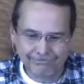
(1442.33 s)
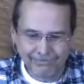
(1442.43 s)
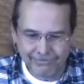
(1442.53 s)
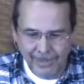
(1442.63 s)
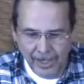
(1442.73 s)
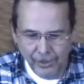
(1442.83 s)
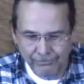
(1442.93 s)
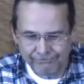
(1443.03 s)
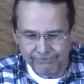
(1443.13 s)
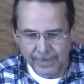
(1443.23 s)
I don't.
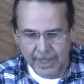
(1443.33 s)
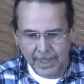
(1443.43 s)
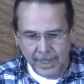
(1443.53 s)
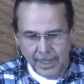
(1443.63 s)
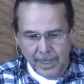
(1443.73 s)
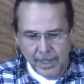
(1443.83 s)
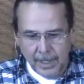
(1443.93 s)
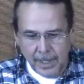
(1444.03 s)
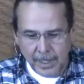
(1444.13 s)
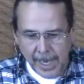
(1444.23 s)
Uh,
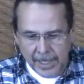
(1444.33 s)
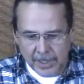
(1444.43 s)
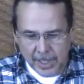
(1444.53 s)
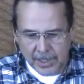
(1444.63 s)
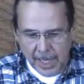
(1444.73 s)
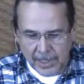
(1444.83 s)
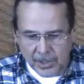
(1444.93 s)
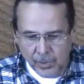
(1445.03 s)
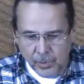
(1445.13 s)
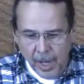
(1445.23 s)
Candace says that's
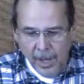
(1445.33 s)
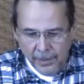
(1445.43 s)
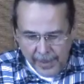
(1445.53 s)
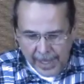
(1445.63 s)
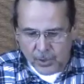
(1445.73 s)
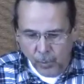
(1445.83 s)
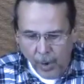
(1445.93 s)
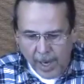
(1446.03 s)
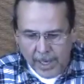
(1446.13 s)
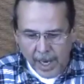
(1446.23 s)
that's
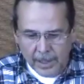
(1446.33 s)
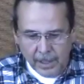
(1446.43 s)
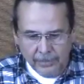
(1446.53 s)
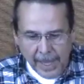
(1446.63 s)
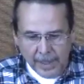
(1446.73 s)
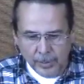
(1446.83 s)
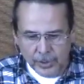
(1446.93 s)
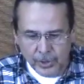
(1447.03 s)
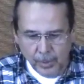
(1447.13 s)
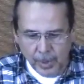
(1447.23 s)
why I love animals
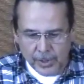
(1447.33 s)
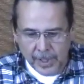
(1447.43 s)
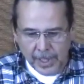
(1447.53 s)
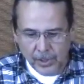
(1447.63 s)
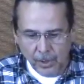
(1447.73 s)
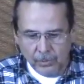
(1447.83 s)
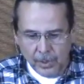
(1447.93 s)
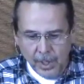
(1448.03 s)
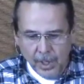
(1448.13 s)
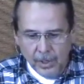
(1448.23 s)
so much. They don't
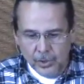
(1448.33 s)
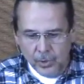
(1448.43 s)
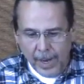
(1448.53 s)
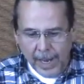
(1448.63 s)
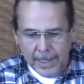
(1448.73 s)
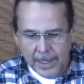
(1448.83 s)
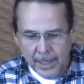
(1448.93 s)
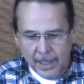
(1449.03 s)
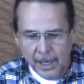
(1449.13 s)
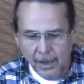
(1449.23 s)
do
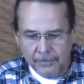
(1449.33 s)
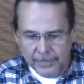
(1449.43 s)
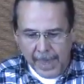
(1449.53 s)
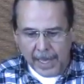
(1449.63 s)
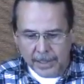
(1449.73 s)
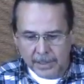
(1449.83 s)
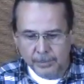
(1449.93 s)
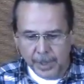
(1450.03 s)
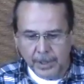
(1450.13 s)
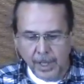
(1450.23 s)
any of
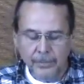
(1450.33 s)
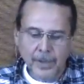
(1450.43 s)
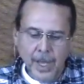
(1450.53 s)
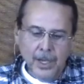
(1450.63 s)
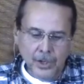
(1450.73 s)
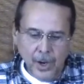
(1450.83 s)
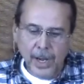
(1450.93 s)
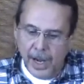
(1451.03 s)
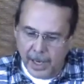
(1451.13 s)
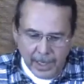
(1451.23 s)
that but love.
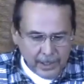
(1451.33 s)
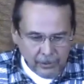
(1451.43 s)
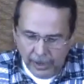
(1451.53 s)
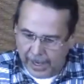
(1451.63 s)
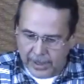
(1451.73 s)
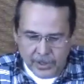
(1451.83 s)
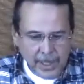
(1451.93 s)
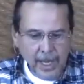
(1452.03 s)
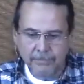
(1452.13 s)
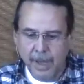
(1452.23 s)
You know, and I,
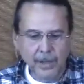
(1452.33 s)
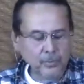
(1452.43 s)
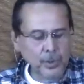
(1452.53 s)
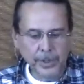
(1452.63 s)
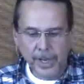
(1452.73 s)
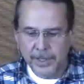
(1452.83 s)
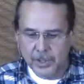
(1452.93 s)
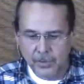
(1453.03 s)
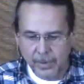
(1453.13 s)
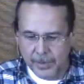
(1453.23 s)
Candace, again, I will
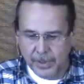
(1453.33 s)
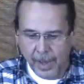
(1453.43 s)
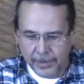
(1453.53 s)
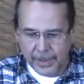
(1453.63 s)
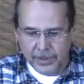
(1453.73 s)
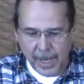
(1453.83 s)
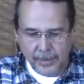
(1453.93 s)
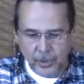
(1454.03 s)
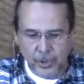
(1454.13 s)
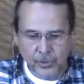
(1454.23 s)
not disagree with you. I think it's
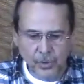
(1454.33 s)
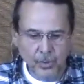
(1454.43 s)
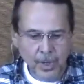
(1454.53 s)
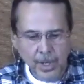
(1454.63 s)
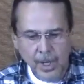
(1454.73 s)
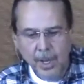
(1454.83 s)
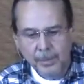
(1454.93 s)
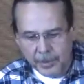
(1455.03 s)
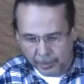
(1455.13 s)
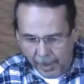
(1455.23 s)
absolutely true.
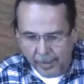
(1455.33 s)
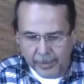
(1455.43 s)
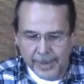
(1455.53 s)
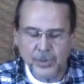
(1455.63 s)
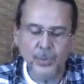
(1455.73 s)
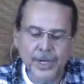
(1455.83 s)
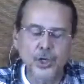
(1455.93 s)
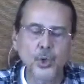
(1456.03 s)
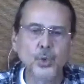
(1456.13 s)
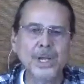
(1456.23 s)
The problem is
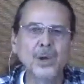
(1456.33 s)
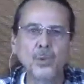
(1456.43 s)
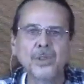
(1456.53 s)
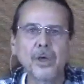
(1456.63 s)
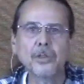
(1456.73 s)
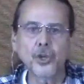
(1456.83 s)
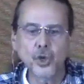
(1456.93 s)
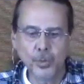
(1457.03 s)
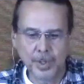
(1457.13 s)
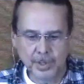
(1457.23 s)
we do deal with
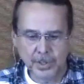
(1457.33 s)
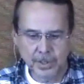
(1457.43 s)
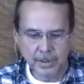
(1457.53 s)
other humans.